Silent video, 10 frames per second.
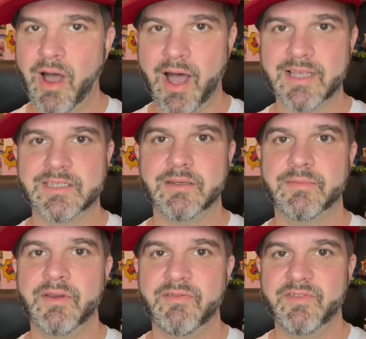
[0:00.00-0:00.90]

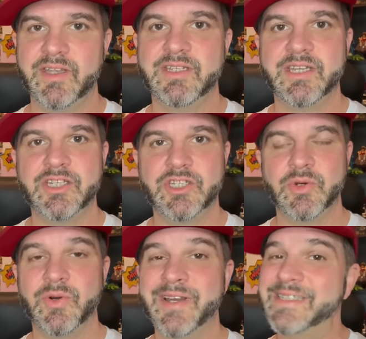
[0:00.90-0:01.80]
awesome vintage
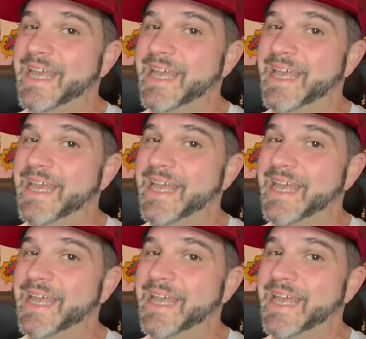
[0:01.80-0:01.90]
toys,